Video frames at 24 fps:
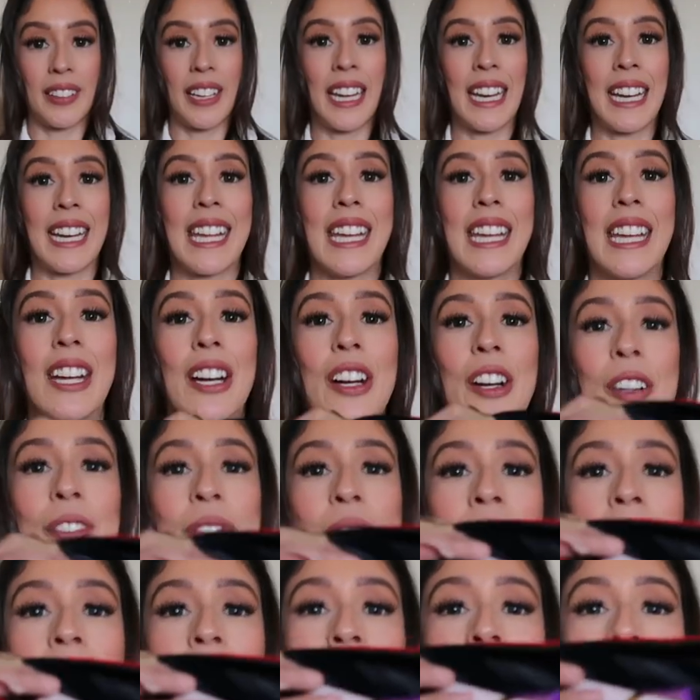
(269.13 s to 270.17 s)
In here
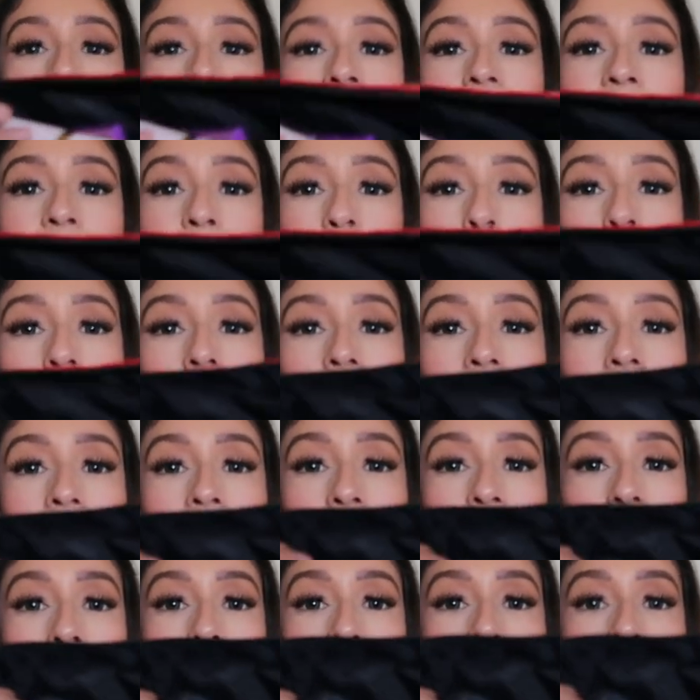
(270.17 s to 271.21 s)
is where I
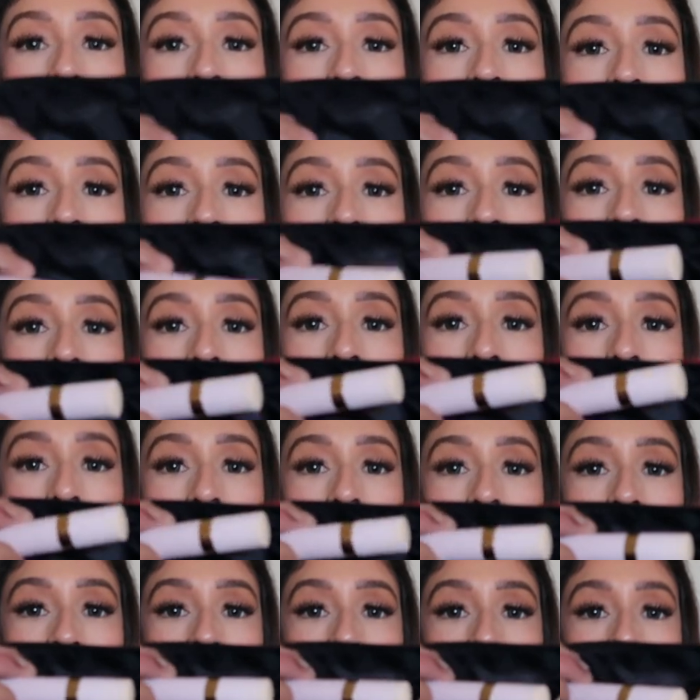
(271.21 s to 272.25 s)
have all the
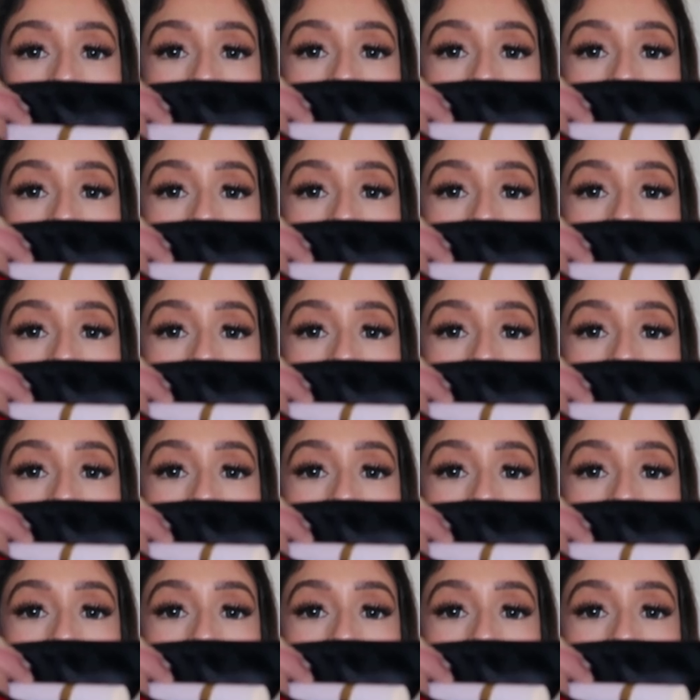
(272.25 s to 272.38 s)
fun